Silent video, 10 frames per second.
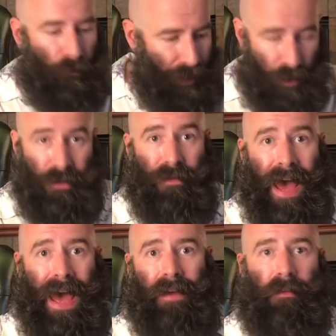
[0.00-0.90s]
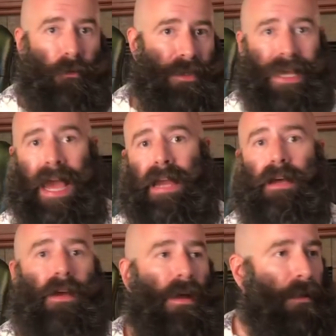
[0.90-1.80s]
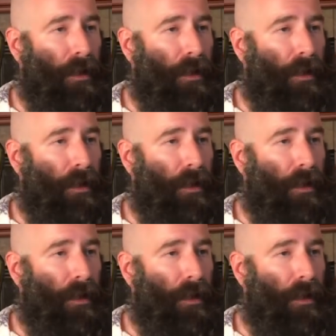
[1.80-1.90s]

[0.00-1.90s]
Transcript: so there's that. There was Cana.